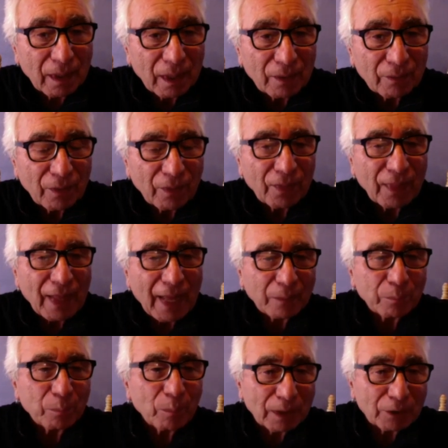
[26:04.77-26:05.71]

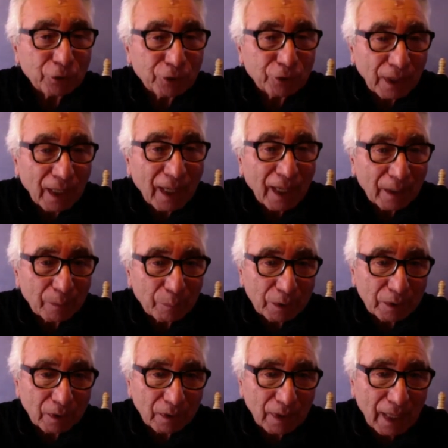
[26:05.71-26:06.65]
that much time
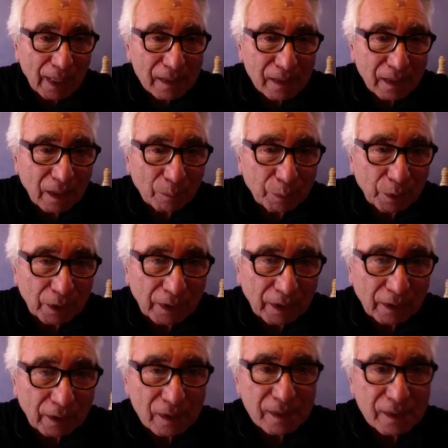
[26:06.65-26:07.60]
in the last couple of
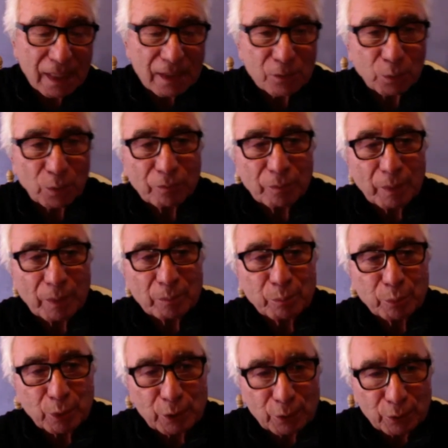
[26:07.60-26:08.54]
years as we've been
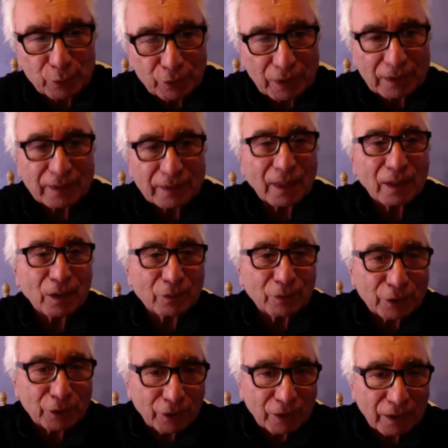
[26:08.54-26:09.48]
producing
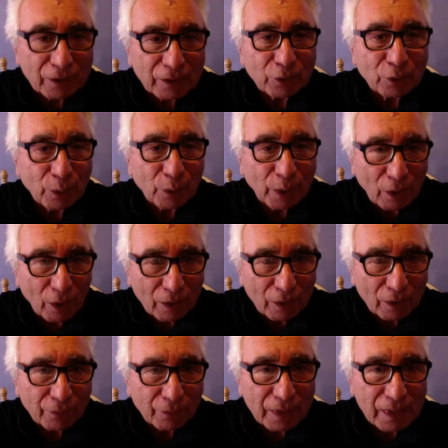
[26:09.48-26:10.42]
television and doing
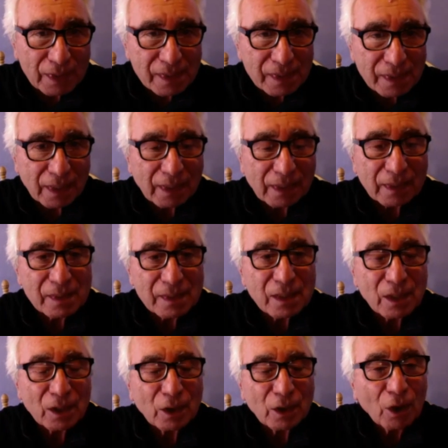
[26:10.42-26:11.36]
all of these
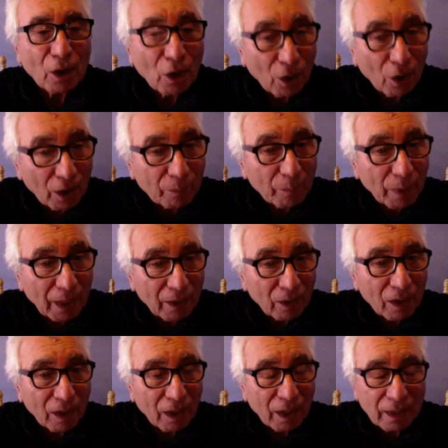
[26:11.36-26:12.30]
things on my
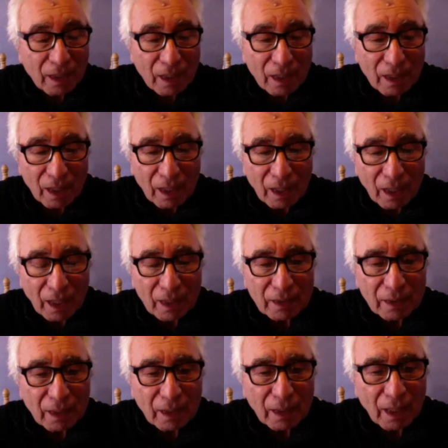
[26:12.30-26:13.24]
art,
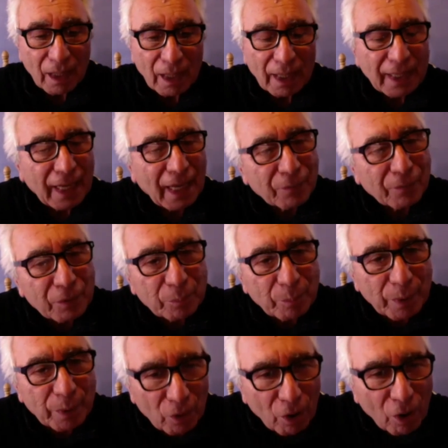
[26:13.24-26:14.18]
and that I haven't
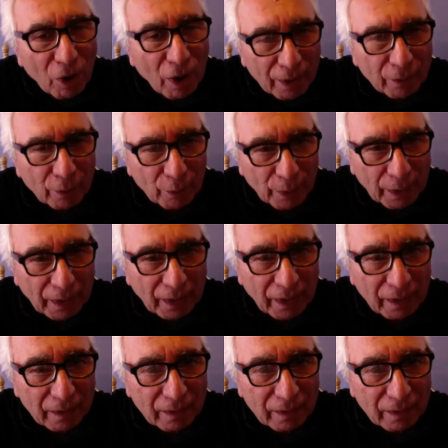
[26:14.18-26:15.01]
been honoring it.